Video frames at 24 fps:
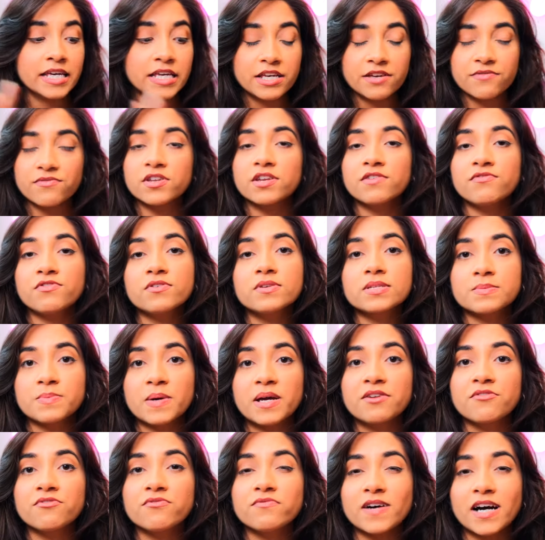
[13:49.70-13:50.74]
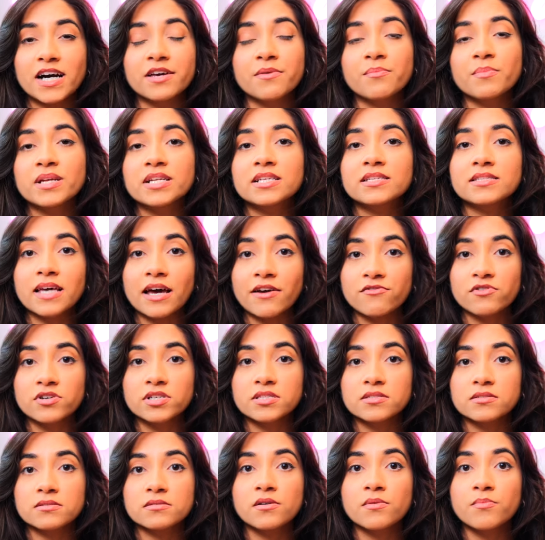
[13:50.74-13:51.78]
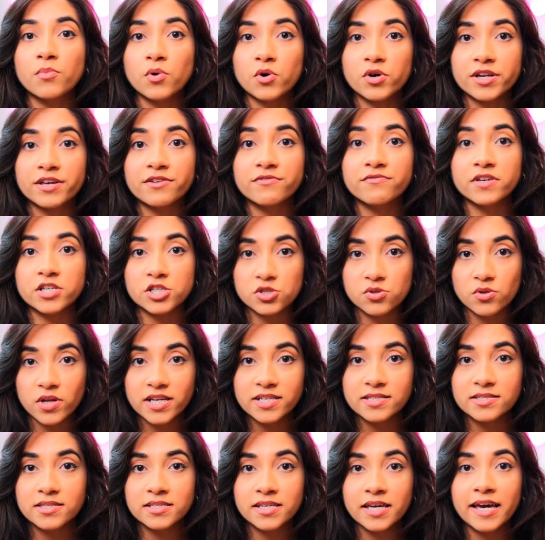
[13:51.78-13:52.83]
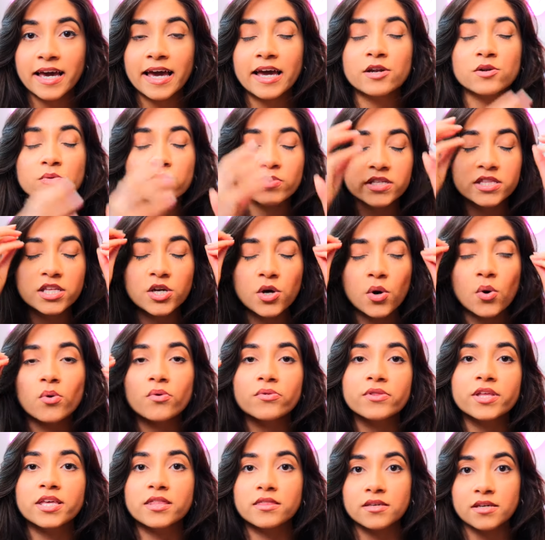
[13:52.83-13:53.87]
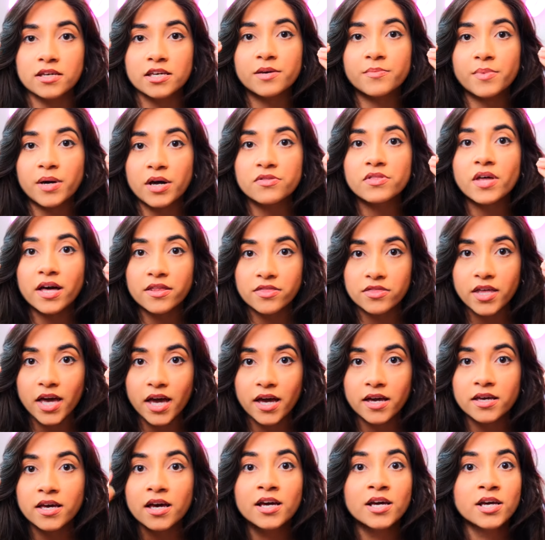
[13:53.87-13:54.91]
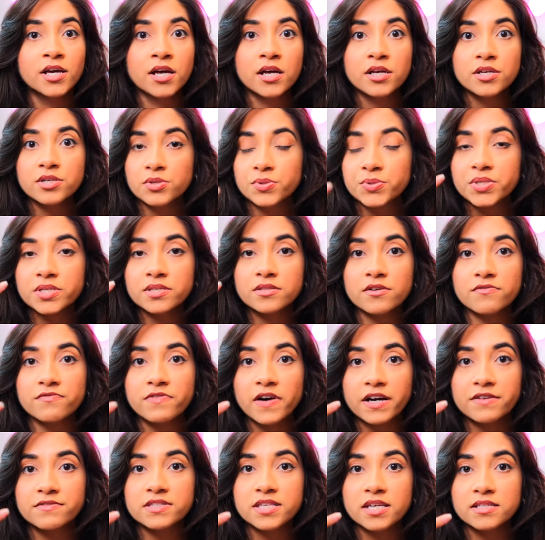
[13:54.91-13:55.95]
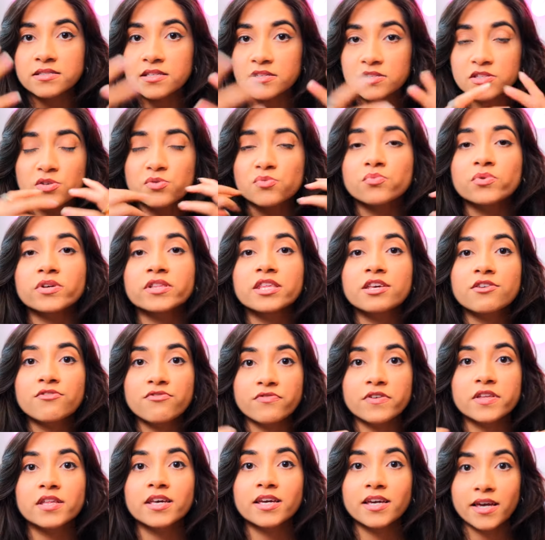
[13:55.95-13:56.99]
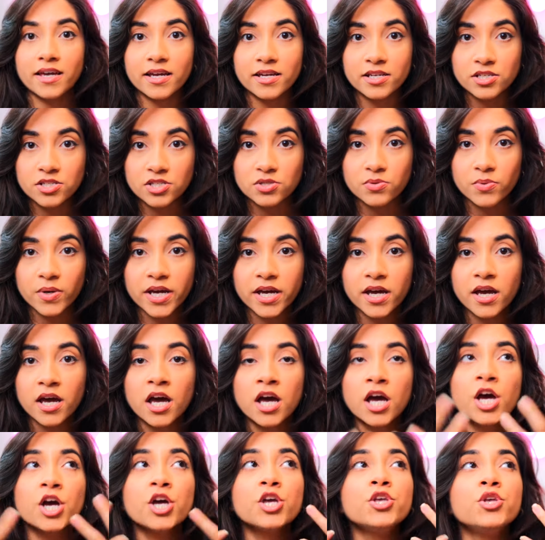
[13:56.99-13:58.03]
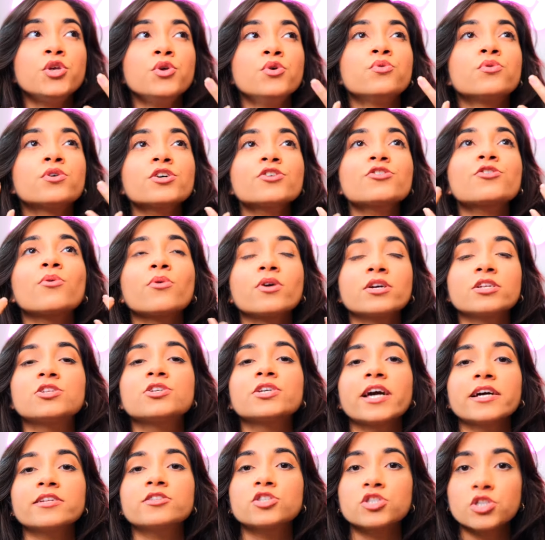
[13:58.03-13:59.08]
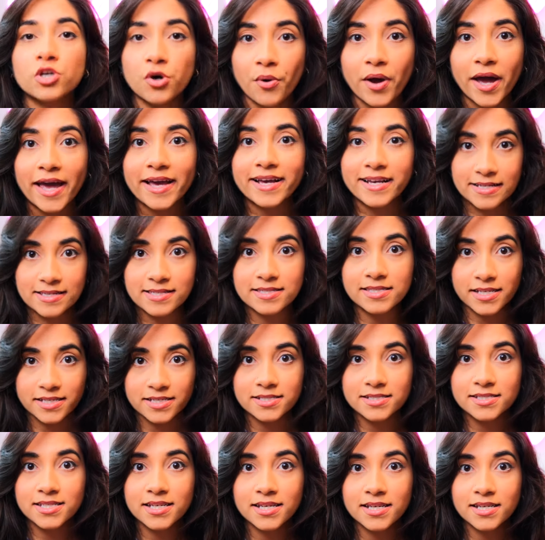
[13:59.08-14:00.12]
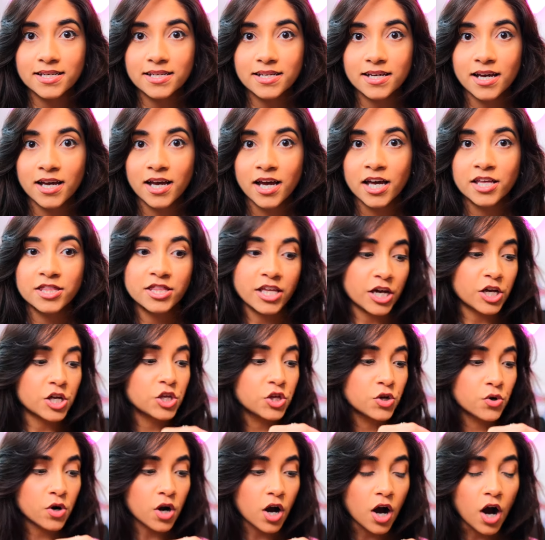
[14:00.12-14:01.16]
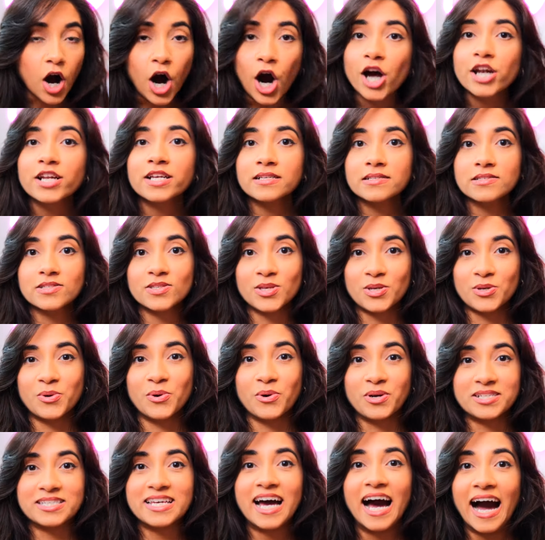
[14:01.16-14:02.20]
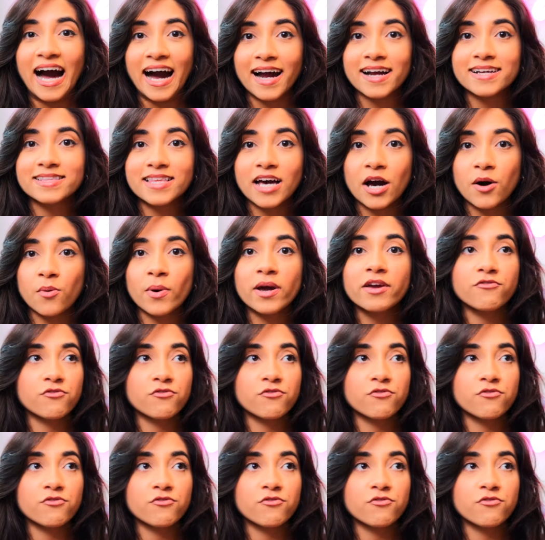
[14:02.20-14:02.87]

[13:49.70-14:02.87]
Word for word: Even if you spend five minutes every single morning visualizing it and really only think about that thing, using the five senses and really feeling into it, you're going to get so excited that you're honestly going to act that way